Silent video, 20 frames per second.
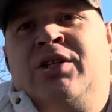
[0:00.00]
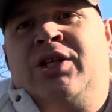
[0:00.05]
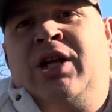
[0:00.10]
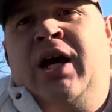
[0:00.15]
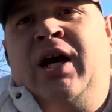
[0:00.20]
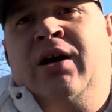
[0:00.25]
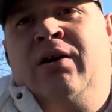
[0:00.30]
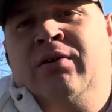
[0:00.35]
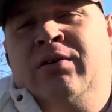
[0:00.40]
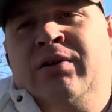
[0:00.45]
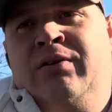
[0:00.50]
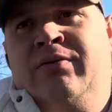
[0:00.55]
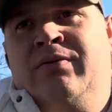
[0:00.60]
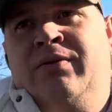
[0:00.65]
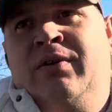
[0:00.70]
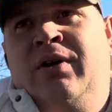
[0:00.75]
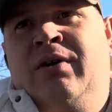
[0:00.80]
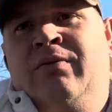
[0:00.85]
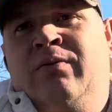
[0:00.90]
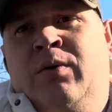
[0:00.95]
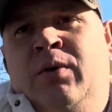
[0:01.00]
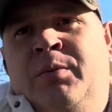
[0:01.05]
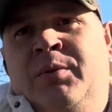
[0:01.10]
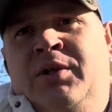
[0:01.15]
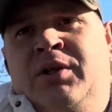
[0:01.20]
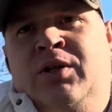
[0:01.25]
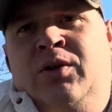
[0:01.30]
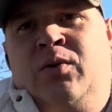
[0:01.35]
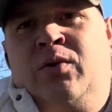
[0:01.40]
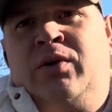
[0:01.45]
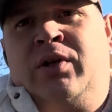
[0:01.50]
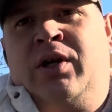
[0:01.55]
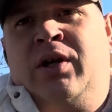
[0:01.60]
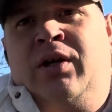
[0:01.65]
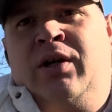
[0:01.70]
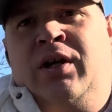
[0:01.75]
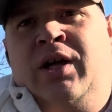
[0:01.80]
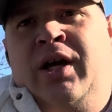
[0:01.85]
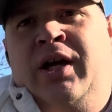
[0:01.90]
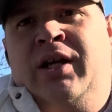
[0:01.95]
town of Wilmington, North
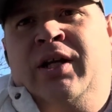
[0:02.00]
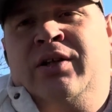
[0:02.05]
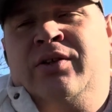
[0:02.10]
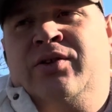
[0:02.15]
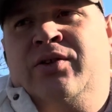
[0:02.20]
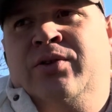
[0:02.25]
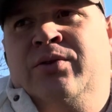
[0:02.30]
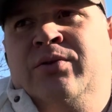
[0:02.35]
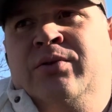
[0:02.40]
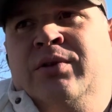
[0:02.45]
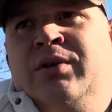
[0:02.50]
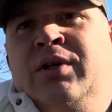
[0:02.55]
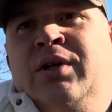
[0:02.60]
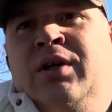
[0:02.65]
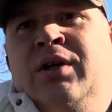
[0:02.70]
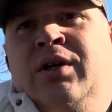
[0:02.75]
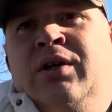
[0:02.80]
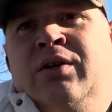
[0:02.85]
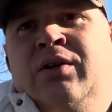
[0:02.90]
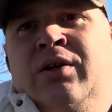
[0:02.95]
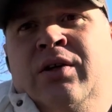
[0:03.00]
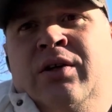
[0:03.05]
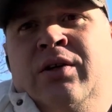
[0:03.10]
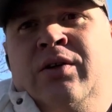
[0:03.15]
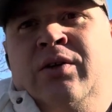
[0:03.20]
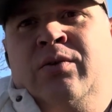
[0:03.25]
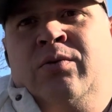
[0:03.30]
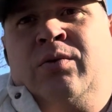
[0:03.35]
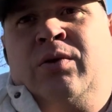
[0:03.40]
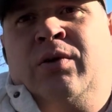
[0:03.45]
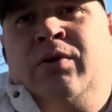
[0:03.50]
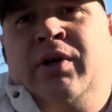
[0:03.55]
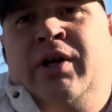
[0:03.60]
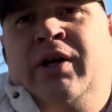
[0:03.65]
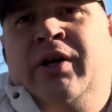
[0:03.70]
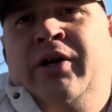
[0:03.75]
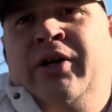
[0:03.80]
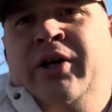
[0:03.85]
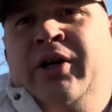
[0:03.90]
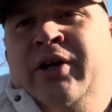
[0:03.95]
Carolina, to the rural
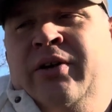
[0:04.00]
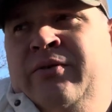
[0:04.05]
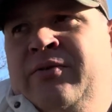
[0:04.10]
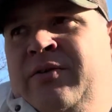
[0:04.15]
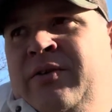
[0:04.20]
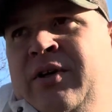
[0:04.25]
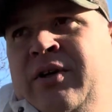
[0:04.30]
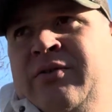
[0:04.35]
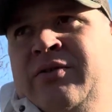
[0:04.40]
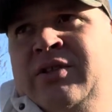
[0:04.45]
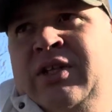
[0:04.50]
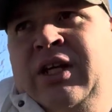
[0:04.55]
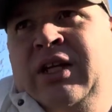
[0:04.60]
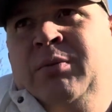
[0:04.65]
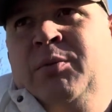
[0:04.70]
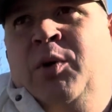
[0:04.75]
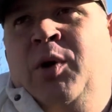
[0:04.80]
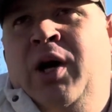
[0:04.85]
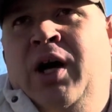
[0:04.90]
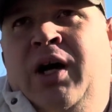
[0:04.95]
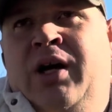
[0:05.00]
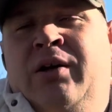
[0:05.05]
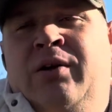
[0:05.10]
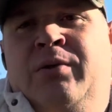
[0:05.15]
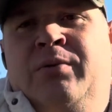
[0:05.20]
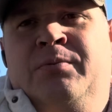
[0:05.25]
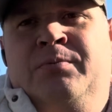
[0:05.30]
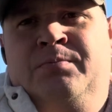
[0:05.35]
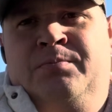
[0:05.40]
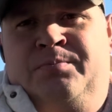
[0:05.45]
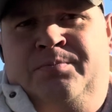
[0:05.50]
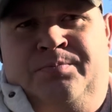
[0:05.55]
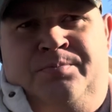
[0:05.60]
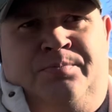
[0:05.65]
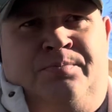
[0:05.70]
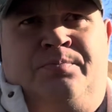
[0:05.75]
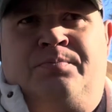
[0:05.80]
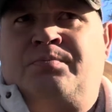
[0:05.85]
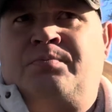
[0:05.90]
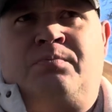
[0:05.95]
area of Salem, Ohio,
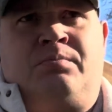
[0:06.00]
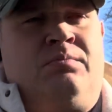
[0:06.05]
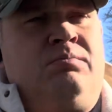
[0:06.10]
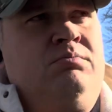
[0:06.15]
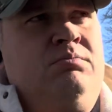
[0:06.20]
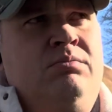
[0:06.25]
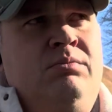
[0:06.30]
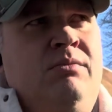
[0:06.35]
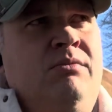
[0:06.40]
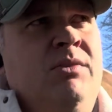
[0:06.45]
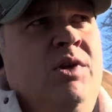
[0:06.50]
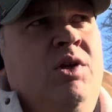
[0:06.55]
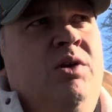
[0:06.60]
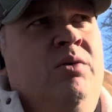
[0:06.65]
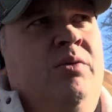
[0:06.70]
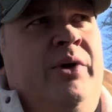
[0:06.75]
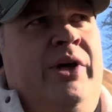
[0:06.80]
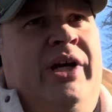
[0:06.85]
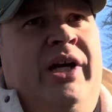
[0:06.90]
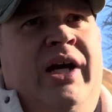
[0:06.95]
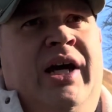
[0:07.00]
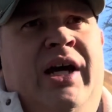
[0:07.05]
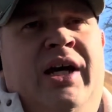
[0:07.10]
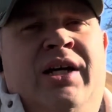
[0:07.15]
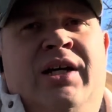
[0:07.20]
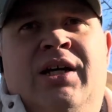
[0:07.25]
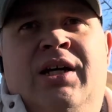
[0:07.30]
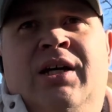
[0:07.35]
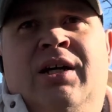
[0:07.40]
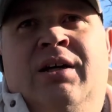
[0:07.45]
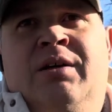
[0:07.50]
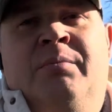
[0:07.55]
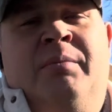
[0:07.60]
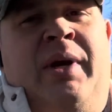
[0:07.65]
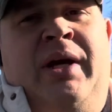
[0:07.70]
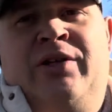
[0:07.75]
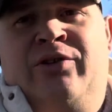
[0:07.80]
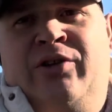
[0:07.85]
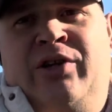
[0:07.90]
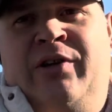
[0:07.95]
we
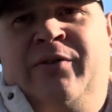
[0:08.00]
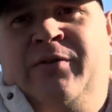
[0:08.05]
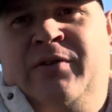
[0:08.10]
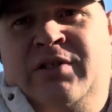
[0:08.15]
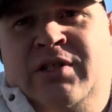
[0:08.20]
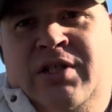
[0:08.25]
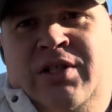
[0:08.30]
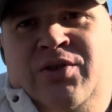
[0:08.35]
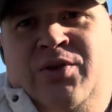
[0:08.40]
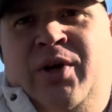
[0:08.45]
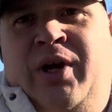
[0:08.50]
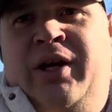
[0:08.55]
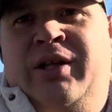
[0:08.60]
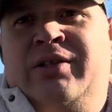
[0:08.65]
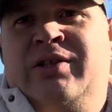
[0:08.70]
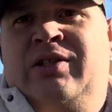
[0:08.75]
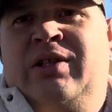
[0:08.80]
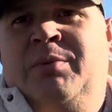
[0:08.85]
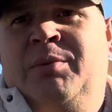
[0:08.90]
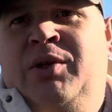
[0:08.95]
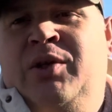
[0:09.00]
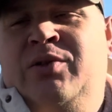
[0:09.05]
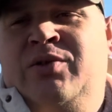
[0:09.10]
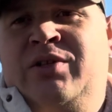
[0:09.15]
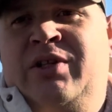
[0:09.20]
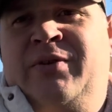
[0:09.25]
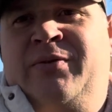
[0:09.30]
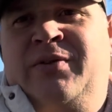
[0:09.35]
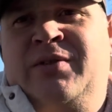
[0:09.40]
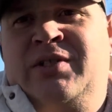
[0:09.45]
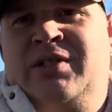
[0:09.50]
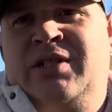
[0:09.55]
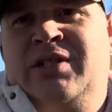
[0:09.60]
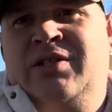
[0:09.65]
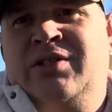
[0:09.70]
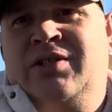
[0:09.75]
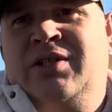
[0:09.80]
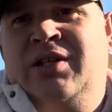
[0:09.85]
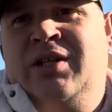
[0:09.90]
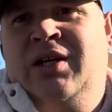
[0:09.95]
major differences, right? And some of those
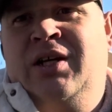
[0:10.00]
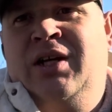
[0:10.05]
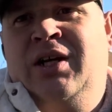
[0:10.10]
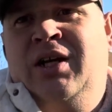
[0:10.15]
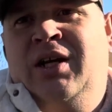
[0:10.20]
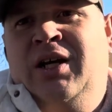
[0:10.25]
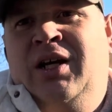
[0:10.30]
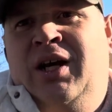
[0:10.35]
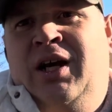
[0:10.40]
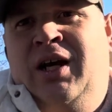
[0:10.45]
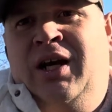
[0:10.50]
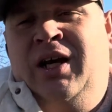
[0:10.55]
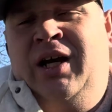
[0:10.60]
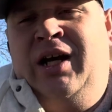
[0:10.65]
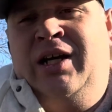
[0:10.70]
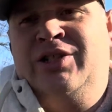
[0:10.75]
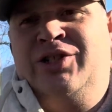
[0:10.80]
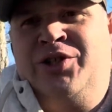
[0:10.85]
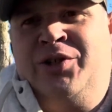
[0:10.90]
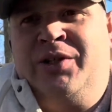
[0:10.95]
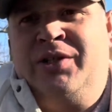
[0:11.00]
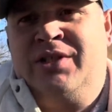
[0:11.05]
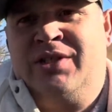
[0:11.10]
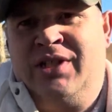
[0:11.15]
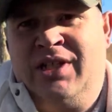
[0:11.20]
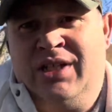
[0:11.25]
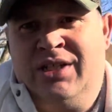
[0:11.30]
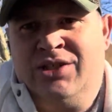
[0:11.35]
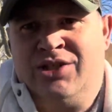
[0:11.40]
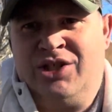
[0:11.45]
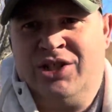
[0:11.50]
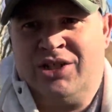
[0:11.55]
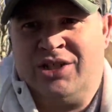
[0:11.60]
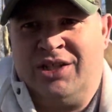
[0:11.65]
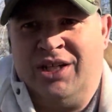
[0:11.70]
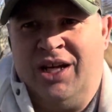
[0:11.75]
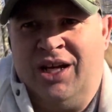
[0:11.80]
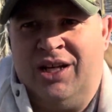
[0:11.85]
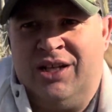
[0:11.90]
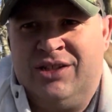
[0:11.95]
differences, as you can see, is just
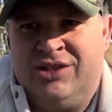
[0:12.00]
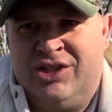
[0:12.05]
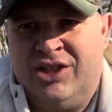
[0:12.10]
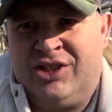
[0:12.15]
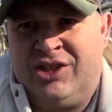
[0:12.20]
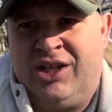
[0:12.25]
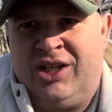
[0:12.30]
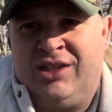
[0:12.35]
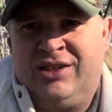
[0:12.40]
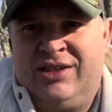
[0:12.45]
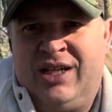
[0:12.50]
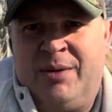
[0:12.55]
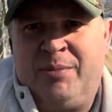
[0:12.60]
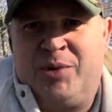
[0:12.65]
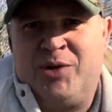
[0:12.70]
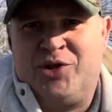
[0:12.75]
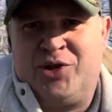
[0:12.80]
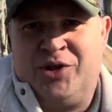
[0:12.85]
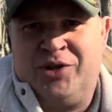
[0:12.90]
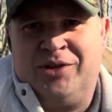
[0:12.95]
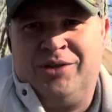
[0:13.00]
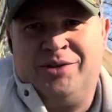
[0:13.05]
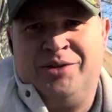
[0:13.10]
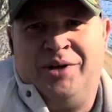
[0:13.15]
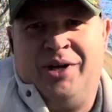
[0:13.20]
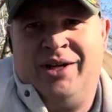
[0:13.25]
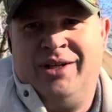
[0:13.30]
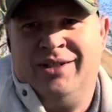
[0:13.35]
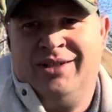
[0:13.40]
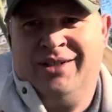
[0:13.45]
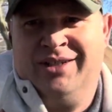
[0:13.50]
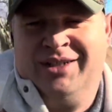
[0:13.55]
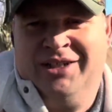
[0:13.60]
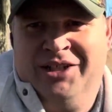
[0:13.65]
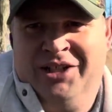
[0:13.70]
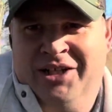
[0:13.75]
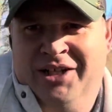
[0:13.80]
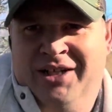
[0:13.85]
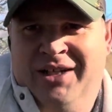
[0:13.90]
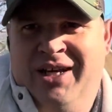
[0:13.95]
on temperature, right? And
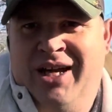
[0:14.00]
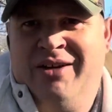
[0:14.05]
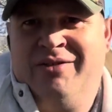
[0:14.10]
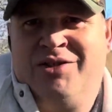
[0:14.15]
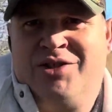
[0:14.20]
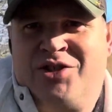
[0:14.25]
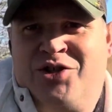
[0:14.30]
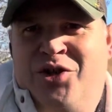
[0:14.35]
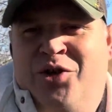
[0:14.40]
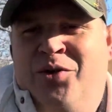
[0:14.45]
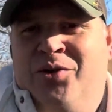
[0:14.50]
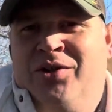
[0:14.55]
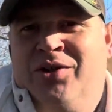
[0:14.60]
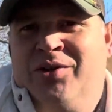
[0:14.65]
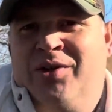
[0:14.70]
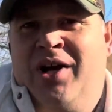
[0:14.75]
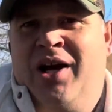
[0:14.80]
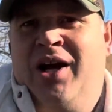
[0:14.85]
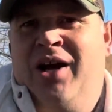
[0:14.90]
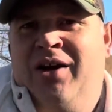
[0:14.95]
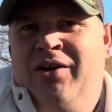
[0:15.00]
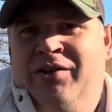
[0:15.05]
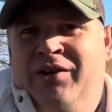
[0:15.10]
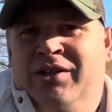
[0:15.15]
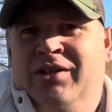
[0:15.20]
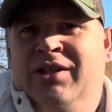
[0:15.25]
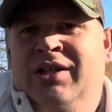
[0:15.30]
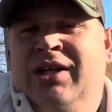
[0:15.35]
having snow on the ground, and